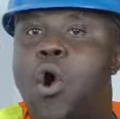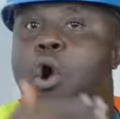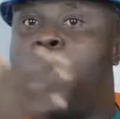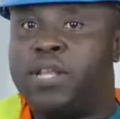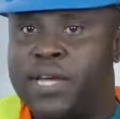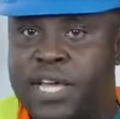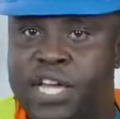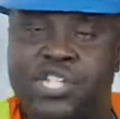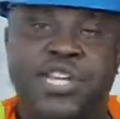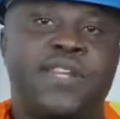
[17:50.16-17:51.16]
or the
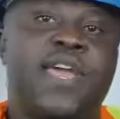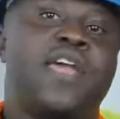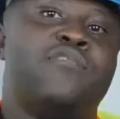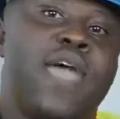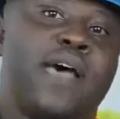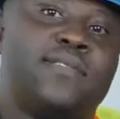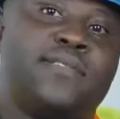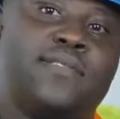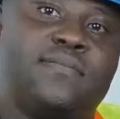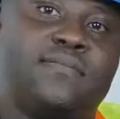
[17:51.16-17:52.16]
kitchen
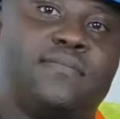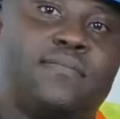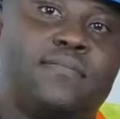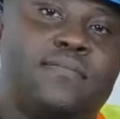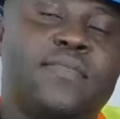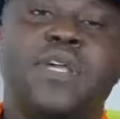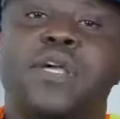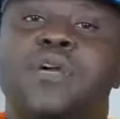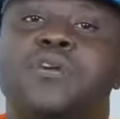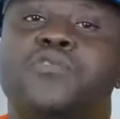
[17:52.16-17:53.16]
areas.
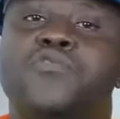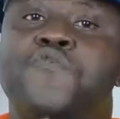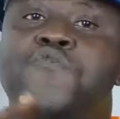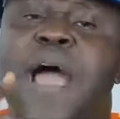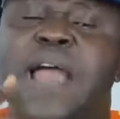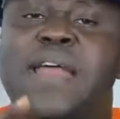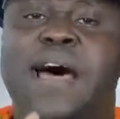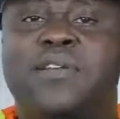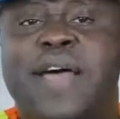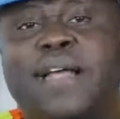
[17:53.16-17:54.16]
You find
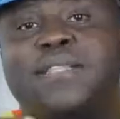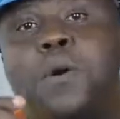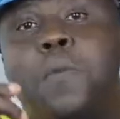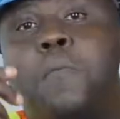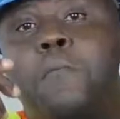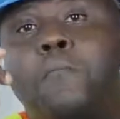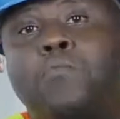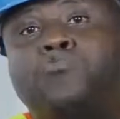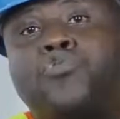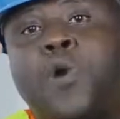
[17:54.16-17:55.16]
out that
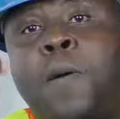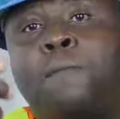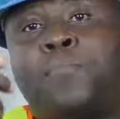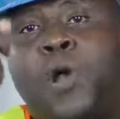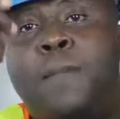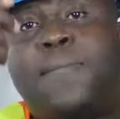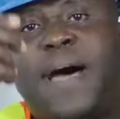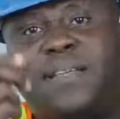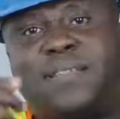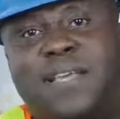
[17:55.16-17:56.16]
some
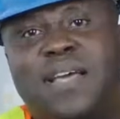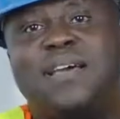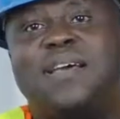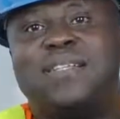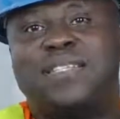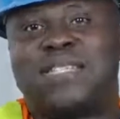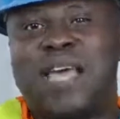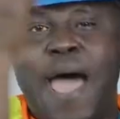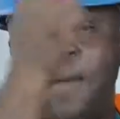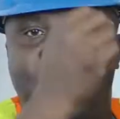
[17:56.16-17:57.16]
plumbers
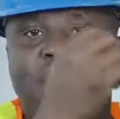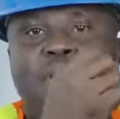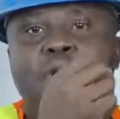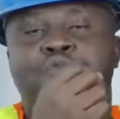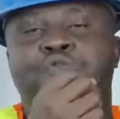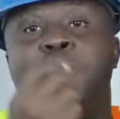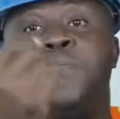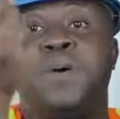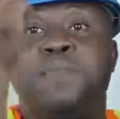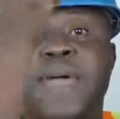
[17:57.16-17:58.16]
tap from the